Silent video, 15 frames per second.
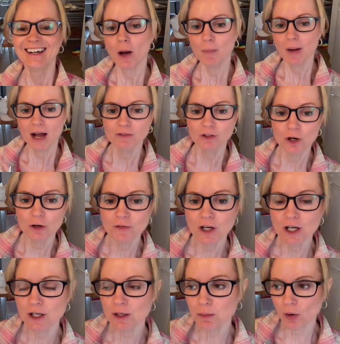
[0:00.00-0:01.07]
A
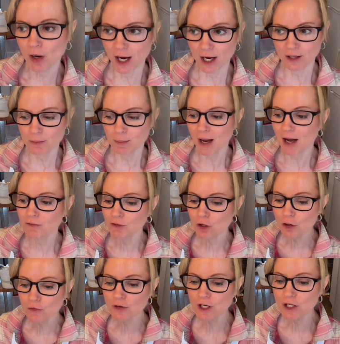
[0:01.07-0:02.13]
pavlova and a meringue. The
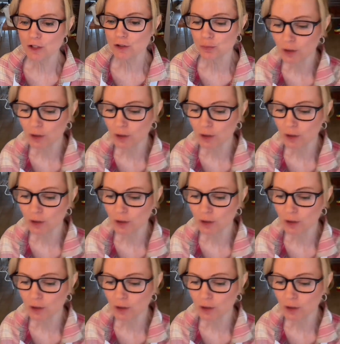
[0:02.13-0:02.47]
pavlova is